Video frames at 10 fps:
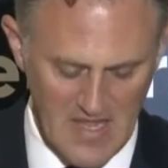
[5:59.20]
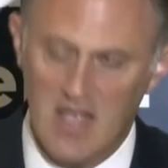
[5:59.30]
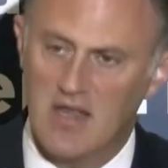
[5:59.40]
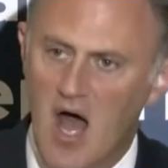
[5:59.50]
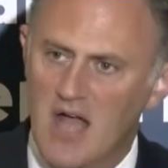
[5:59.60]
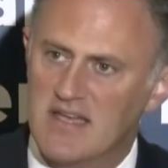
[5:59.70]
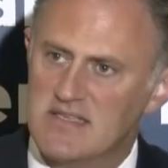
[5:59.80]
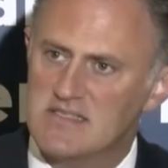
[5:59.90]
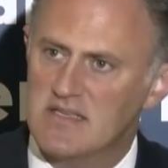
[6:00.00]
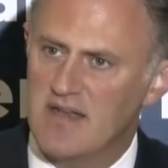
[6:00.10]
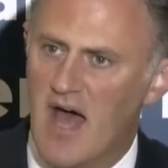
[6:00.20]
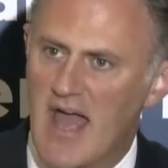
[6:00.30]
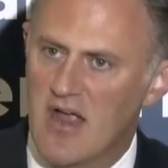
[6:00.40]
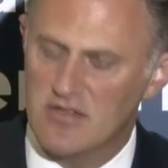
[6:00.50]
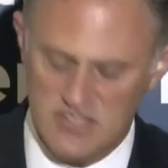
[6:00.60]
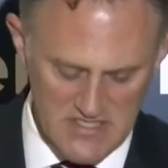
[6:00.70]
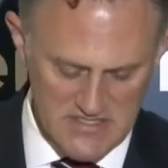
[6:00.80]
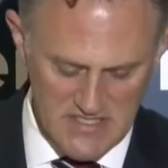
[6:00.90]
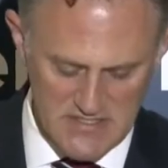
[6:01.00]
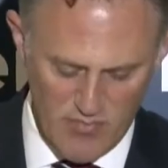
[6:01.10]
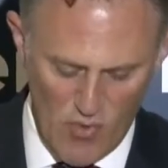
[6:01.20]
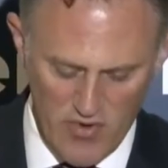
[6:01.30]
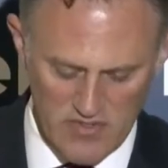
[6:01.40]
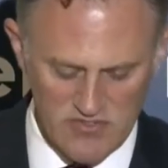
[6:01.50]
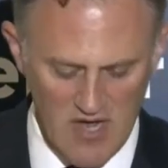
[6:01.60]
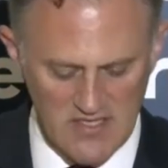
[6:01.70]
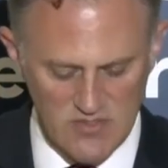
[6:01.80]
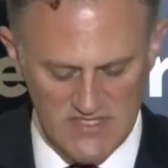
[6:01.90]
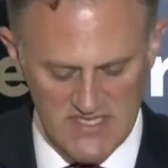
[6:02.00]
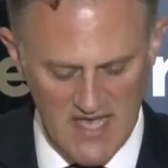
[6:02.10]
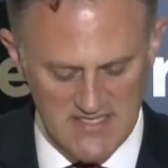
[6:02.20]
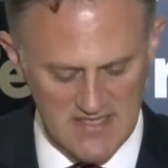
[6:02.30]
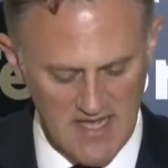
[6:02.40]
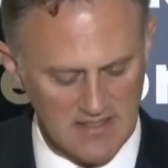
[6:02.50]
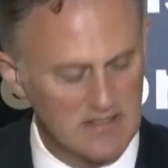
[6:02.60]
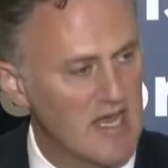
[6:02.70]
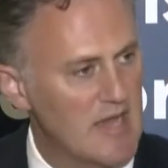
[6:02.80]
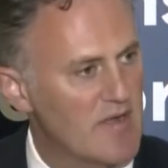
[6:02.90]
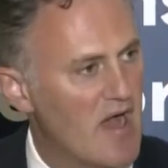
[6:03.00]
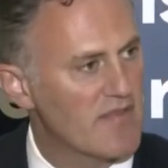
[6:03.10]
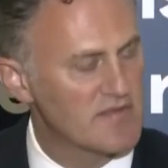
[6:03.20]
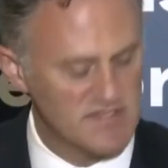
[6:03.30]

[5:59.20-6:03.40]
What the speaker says: In August, an IRGC supporter tried to assassinate acclaimed author